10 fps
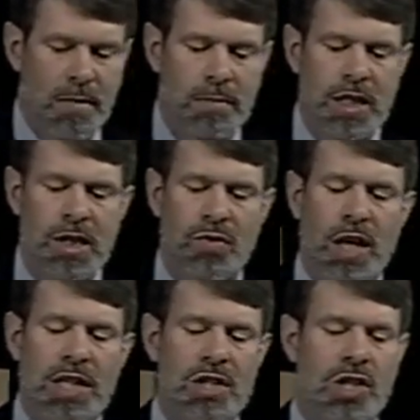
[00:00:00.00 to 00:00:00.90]

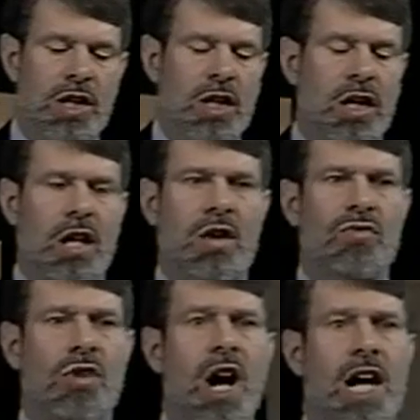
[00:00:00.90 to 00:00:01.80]
Meteorites are
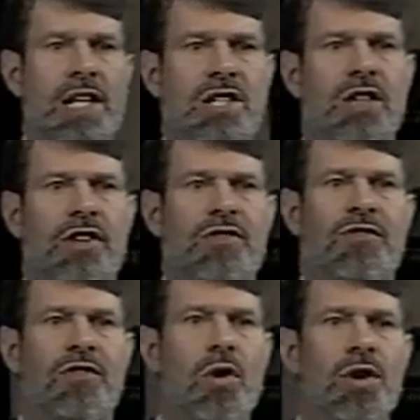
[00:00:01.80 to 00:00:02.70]
rocks that
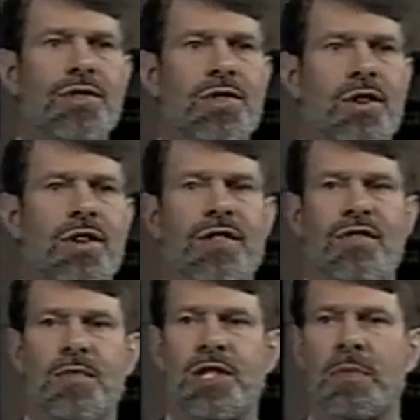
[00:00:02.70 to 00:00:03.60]
fall to Earth
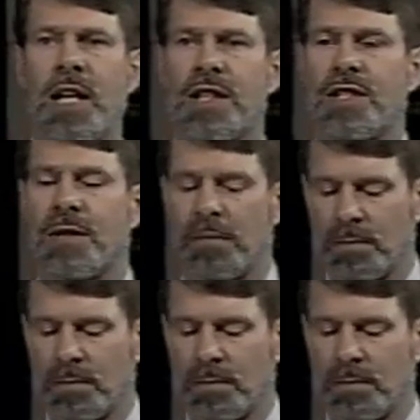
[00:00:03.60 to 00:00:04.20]
from space.